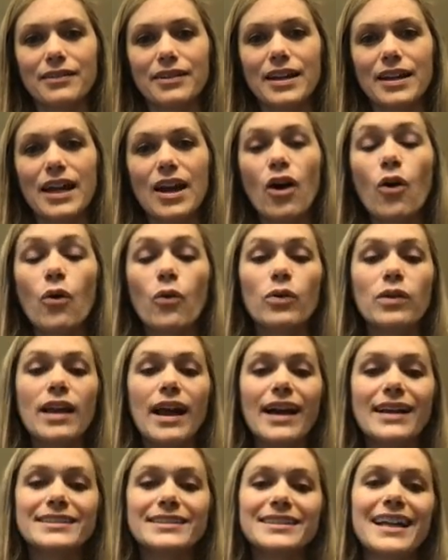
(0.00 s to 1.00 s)
Oh,
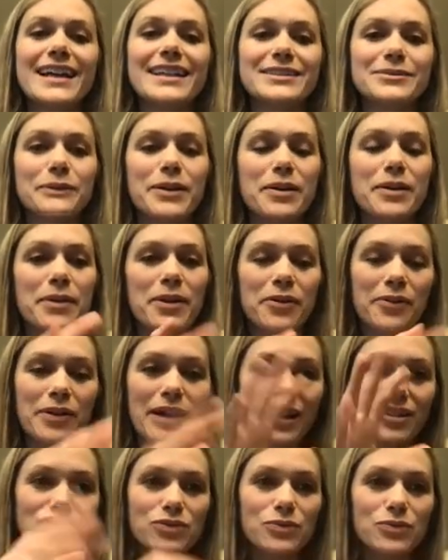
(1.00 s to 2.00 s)
last one about
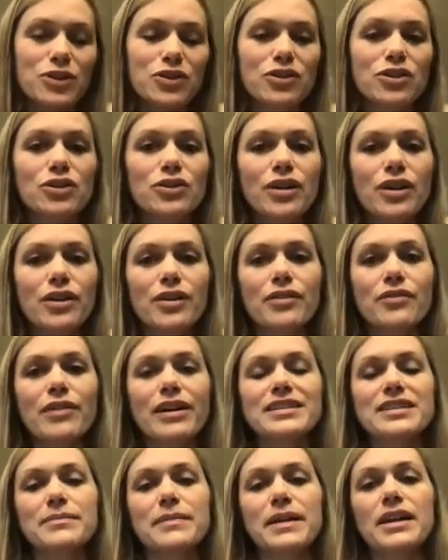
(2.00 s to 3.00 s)
actually what you include on the
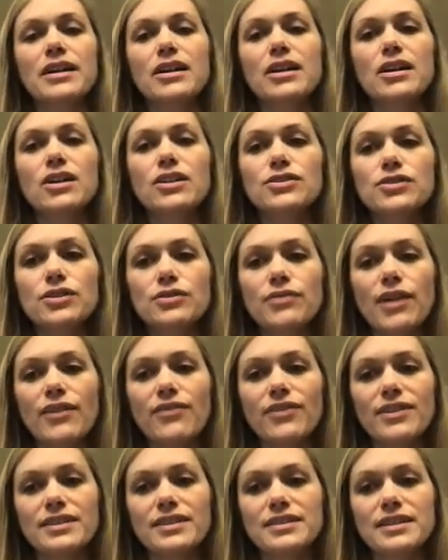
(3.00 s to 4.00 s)
resume. So
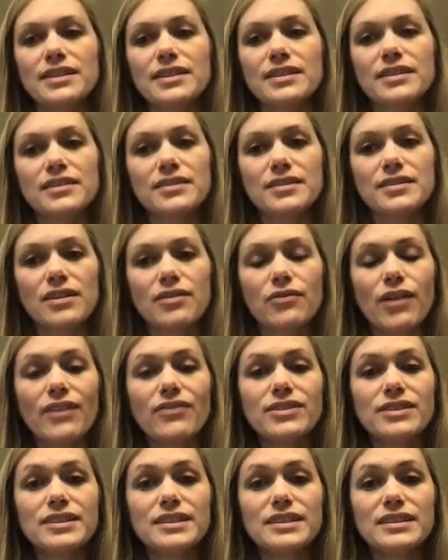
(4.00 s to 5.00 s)
references.
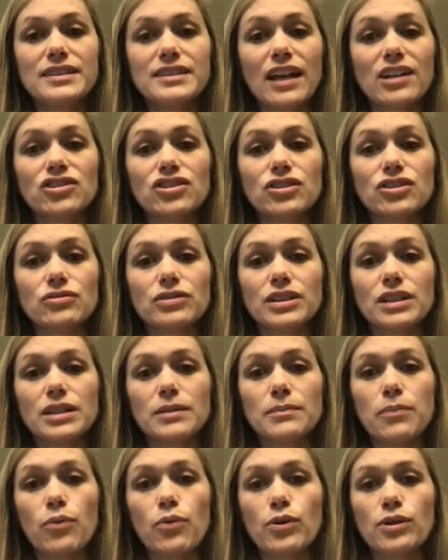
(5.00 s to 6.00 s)
References is actually a really
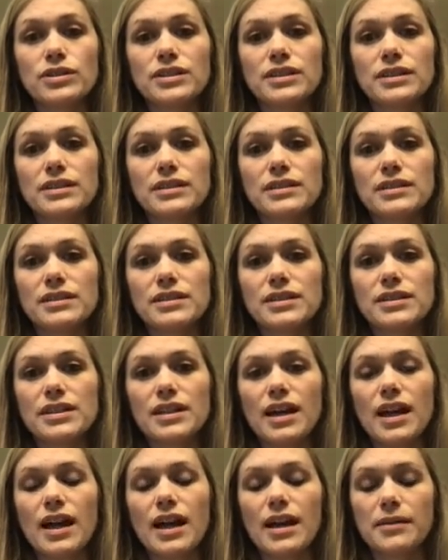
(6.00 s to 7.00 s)
important,
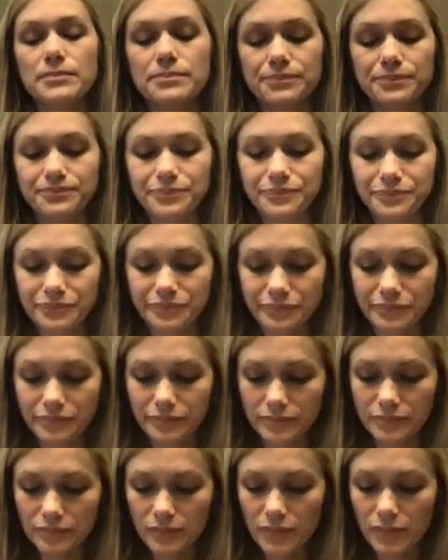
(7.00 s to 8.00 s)
an
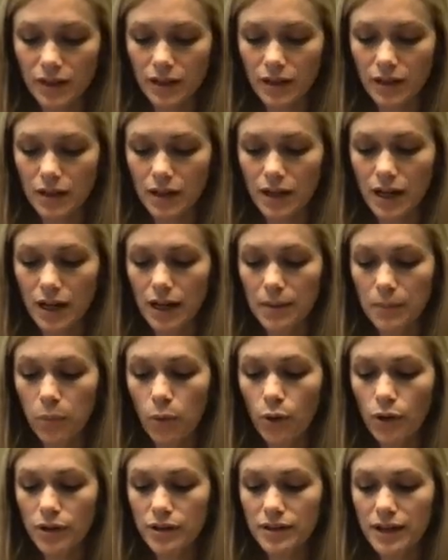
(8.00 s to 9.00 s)

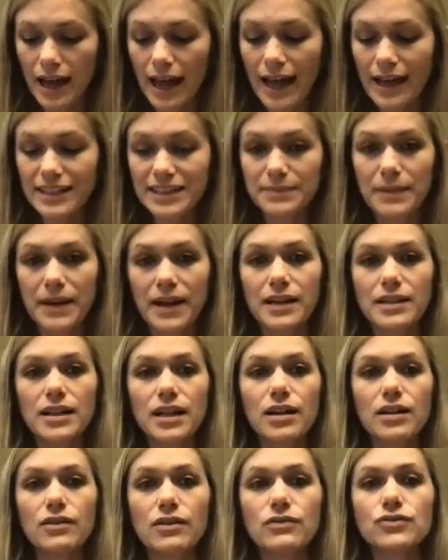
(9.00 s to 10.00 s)
important aspect
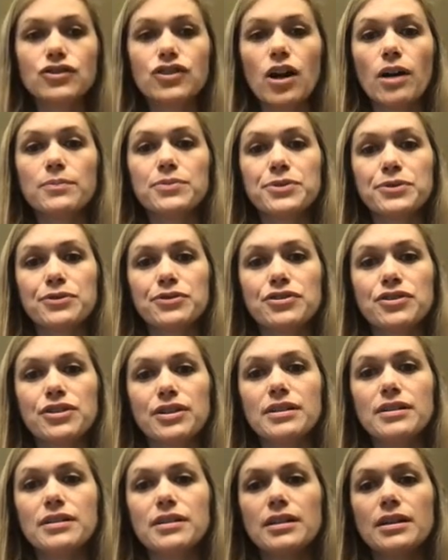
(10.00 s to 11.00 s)
of job searching.